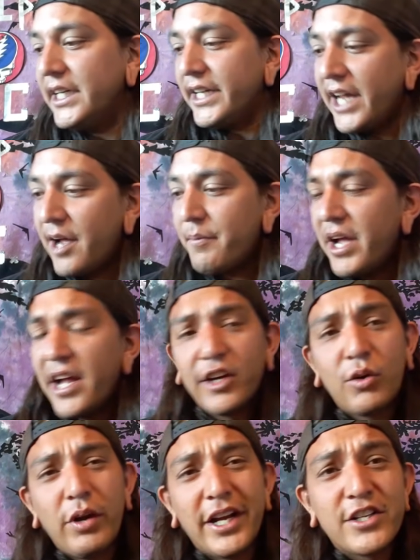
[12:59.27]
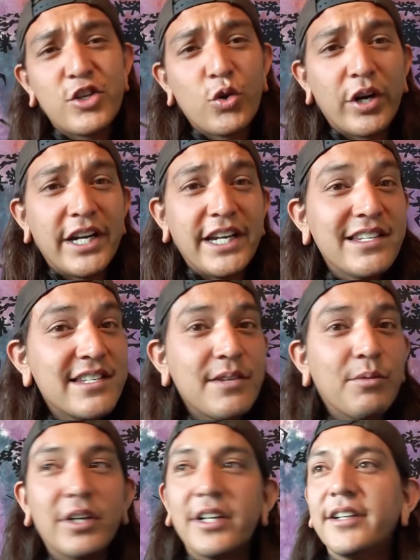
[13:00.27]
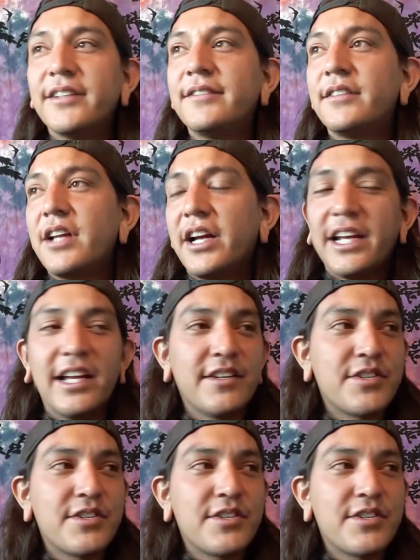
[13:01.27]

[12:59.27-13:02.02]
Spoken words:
yeah, man, a quick, short, and easy one. Again,